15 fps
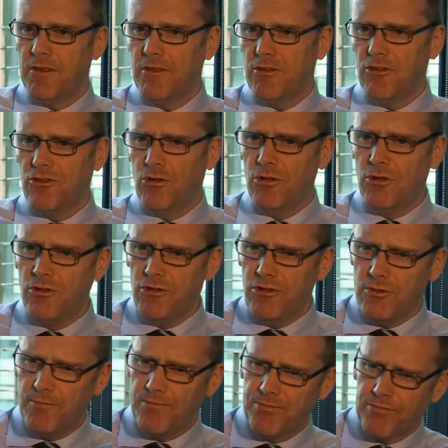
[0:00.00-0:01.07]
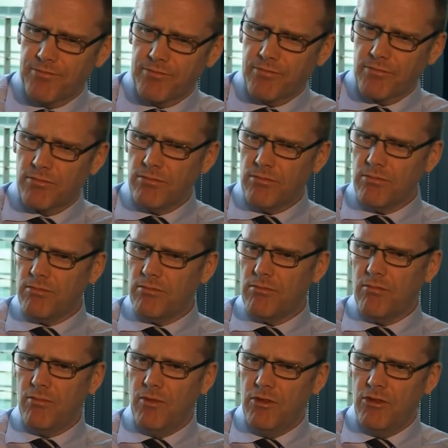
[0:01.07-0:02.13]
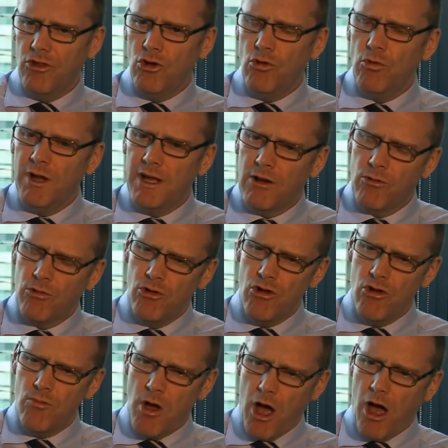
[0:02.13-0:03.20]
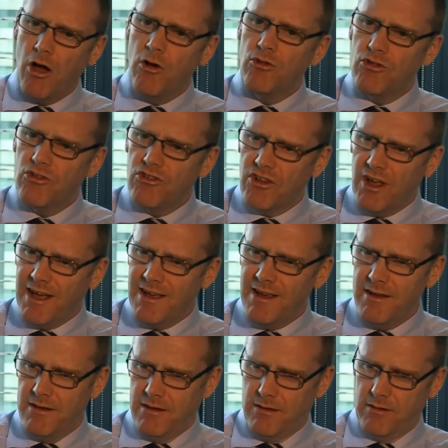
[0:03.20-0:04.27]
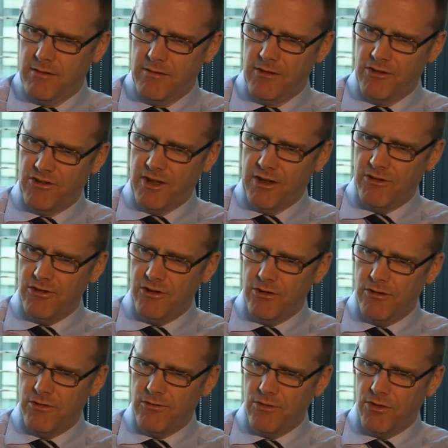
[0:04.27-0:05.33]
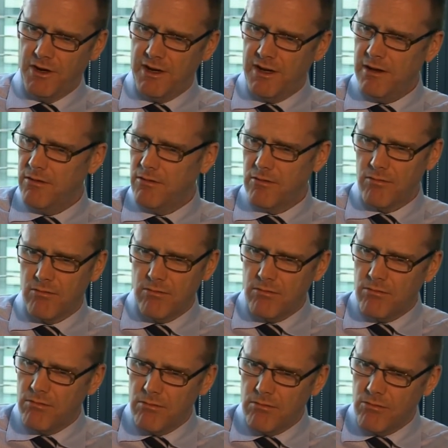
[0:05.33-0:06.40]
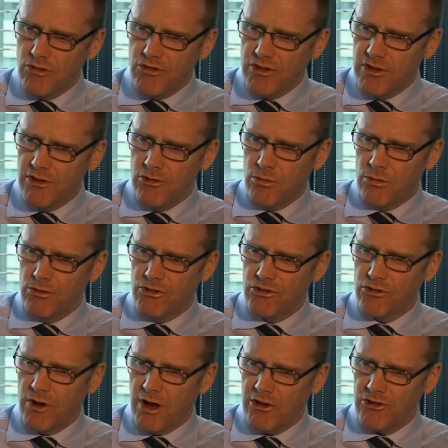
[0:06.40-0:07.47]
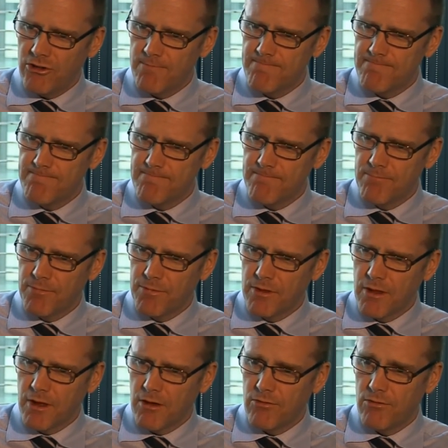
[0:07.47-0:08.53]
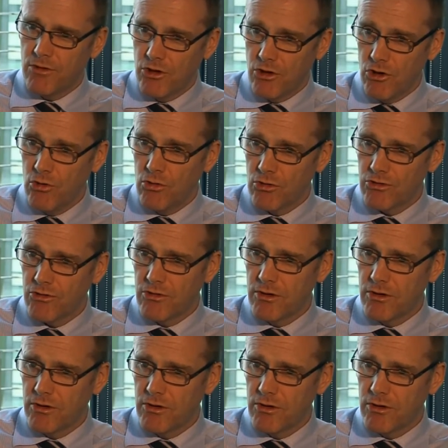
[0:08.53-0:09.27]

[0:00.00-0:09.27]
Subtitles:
So there's no real room outside the statute for any residual discretion for the court